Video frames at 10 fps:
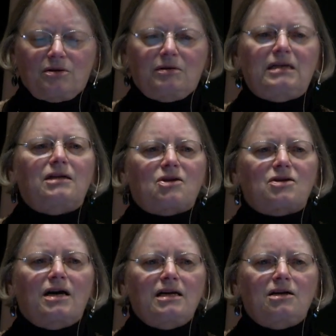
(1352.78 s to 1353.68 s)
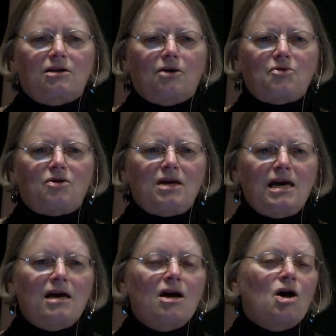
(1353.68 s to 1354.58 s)
did a study to go
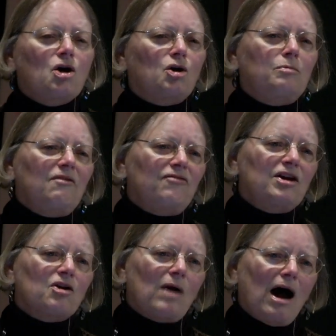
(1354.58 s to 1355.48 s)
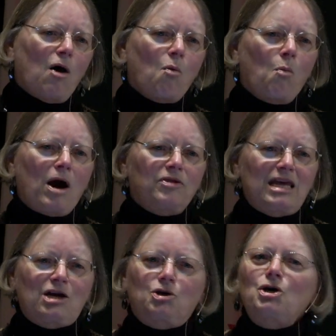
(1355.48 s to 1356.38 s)
see, could we figure out where the
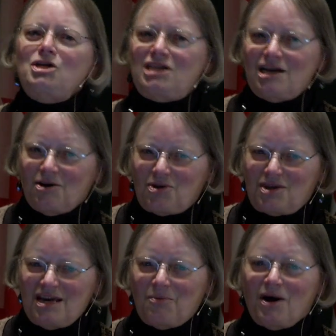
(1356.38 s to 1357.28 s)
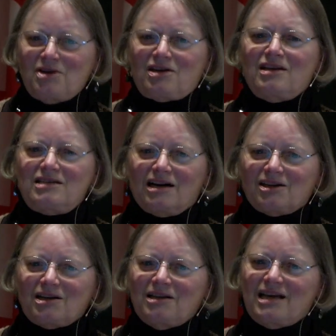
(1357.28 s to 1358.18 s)
good DOC was in the
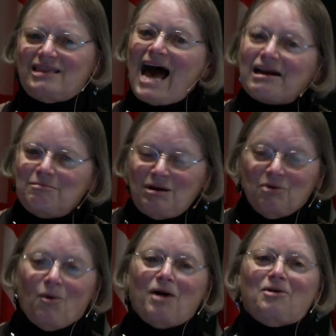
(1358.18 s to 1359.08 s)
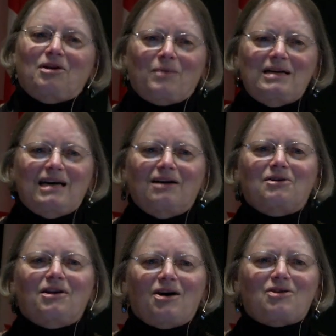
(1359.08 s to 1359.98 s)
delta, that could be the water that went down to
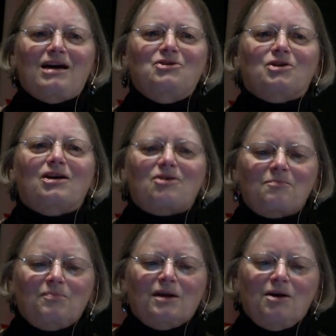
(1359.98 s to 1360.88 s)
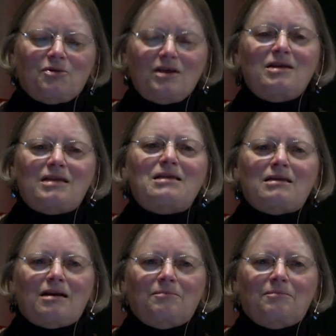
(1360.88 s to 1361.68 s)
Los Angeles. So this is